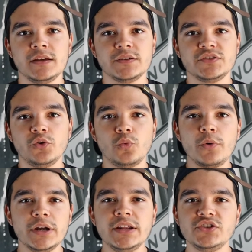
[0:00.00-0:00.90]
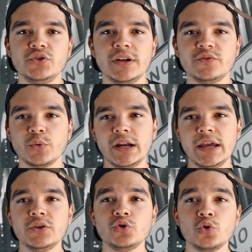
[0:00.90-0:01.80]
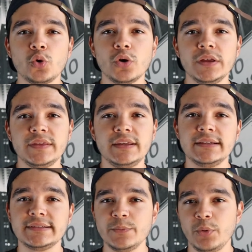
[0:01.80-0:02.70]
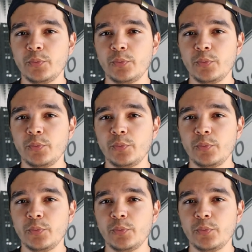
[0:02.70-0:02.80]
So what we're going to do is we're going to ignore the simple